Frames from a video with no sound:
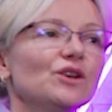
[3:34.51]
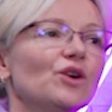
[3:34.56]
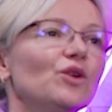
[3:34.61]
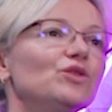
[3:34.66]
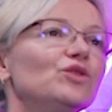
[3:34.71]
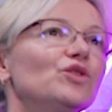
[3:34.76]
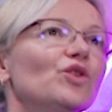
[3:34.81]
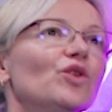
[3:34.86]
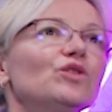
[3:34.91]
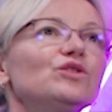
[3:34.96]
So
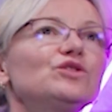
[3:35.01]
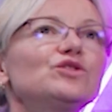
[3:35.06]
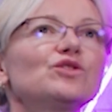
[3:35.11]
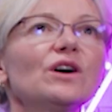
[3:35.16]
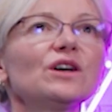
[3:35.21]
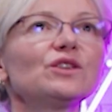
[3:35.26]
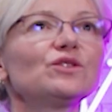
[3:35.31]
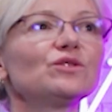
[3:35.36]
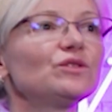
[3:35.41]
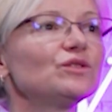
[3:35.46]
don't
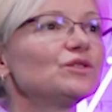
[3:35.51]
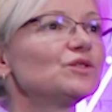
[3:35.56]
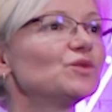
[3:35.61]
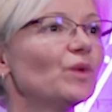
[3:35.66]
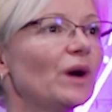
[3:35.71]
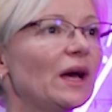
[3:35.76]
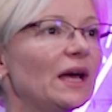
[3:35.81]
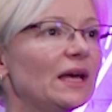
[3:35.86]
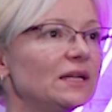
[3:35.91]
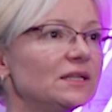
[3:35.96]
try to lose
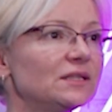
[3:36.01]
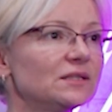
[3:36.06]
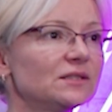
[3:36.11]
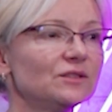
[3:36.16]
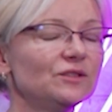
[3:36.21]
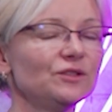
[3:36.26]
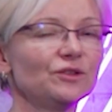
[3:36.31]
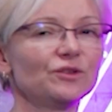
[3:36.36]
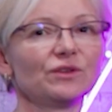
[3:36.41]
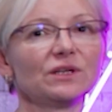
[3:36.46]
weight
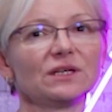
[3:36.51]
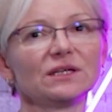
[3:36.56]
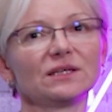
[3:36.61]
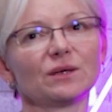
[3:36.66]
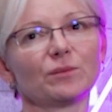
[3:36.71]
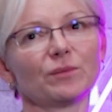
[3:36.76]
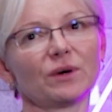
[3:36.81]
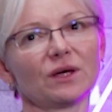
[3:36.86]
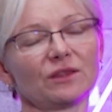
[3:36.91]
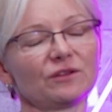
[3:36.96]
during
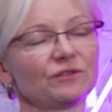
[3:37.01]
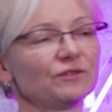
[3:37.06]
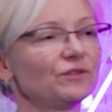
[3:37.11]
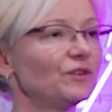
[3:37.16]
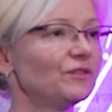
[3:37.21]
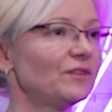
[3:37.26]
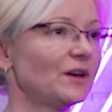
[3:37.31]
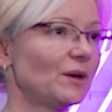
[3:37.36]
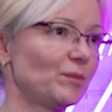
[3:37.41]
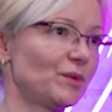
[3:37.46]
the month of
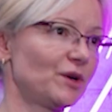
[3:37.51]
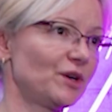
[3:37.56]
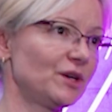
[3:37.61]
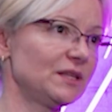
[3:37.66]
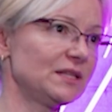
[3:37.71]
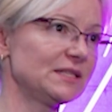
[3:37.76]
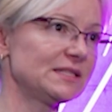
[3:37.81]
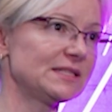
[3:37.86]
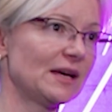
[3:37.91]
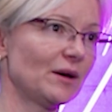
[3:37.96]
November
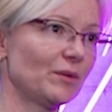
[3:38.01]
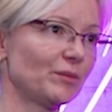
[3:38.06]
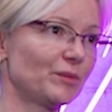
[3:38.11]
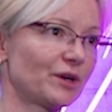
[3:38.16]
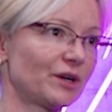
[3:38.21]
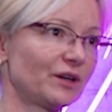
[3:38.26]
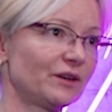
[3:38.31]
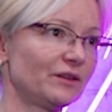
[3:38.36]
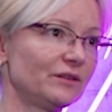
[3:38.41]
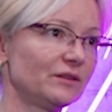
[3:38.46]
and
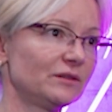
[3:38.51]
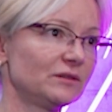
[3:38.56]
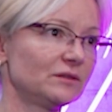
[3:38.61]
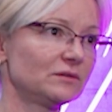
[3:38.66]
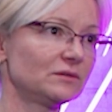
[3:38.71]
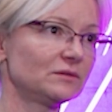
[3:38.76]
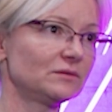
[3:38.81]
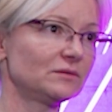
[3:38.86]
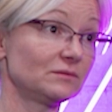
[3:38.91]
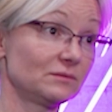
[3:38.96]
December.
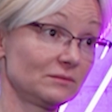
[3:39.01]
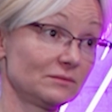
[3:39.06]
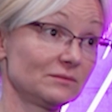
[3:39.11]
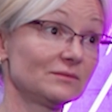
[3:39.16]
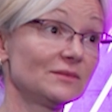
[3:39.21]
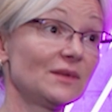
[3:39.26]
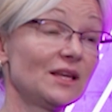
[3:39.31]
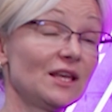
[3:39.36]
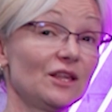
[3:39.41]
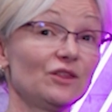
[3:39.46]

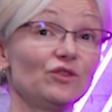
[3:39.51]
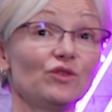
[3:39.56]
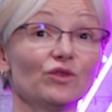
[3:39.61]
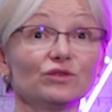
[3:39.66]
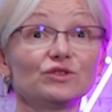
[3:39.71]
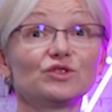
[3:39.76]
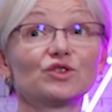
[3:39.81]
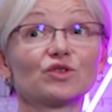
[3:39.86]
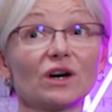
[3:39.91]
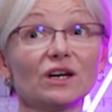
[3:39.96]

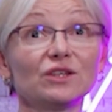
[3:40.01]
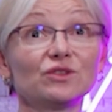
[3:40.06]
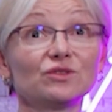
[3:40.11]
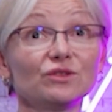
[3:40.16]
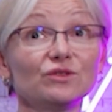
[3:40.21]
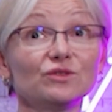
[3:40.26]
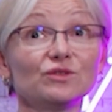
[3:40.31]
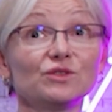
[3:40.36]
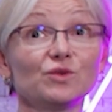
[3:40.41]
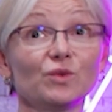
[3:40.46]
Don't try to
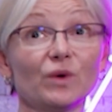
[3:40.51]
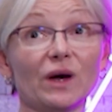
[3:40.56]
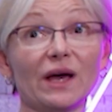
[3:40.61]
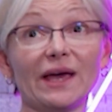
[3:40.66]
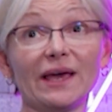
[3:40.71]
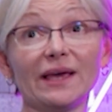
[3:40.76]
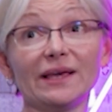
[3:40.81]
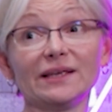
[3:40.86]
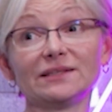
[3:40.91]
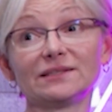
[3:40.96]
lose
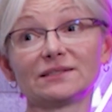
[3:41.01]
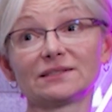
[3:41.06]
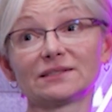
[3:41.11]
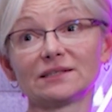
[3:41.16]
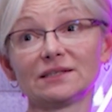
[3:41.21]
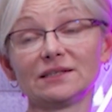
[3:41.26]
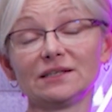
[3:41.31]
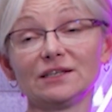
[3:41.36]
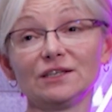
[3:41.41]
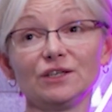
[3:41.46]
weight,
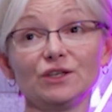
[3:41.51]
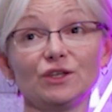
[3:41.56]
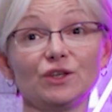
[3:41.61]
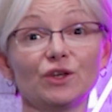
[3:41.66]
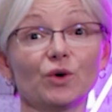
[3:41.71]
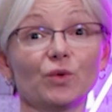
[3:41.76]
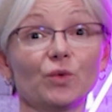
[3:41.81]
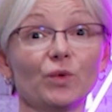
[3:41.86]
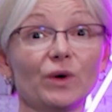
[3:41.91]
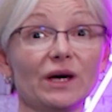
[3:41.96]

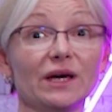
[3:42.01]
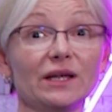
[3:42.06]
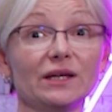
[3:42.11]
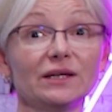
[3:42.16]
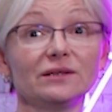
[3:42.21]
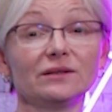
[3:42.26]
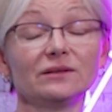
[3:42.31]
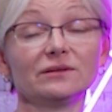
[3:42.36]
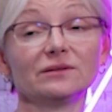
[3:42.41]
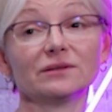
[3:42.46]

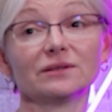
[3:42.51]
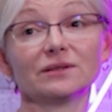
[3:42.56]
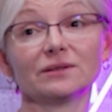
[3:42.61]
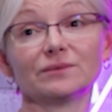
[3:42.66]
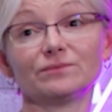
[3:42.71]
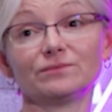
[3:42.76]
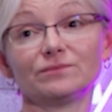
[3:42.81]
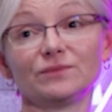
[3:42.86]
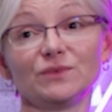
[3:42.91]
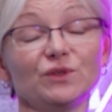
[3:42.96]
when
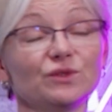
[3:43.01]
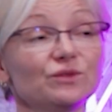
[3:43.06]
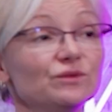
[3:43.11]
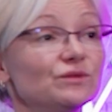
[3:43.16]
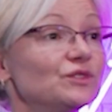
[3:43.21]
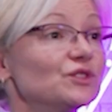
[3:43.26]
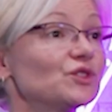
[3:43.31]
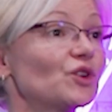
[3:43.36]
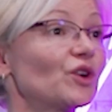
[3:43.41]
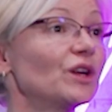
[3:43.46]
you're
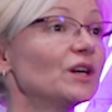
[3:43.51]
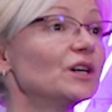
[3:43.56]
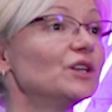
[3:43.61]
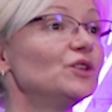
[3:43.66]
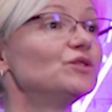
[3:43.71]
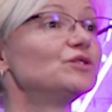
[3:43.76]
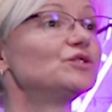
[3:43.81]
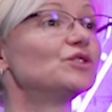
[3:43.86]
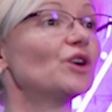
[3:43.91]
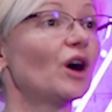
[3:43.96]
starting a
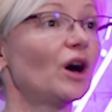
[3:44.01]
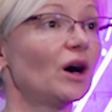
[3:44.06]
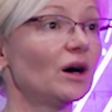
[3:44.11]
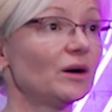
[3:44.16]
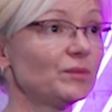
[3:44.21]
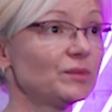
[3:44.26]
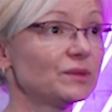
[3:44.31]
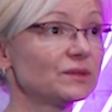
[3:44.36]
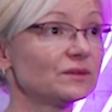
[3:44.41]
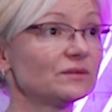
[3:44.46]
new
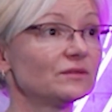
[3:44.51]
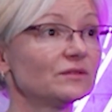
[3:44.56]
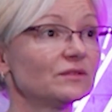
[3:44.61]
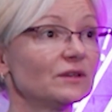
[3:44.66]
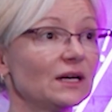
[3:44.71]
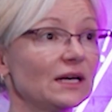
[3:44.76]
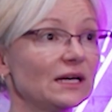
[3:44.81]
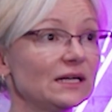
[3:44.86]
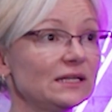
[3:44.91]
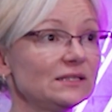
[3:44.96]
job,
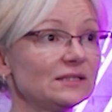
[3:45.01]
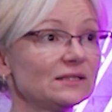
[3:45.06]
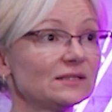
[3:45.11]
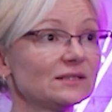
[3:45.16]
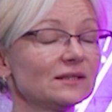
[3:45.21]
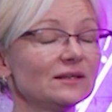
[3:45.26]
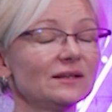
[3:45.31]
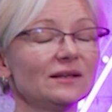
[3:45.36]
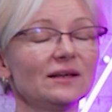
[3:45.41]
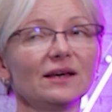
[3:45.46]
right?
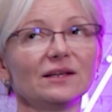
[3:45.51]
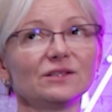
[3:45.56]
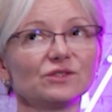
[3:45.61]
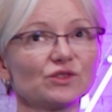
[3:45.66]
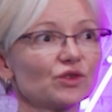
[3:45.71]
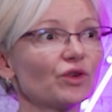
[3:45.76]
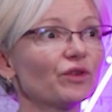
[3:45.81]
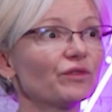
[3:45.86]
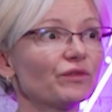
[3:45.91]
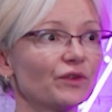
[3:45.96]
And
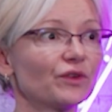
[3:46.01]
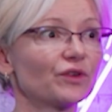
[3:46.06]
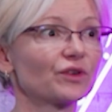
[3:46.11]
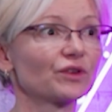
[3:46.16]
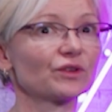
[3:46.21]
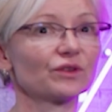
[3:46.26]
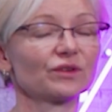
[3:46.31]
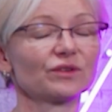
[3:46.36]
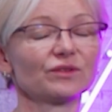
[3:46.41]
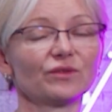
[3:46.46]
so
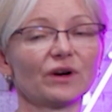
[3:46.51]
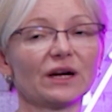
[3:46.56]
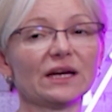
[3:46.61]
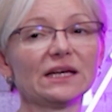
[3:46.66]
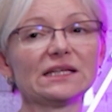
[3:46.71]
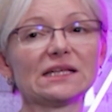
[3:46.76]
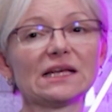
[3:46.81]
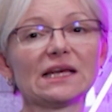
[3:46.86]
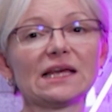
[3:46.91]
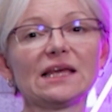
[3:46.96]
forth,
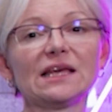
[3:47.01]
right?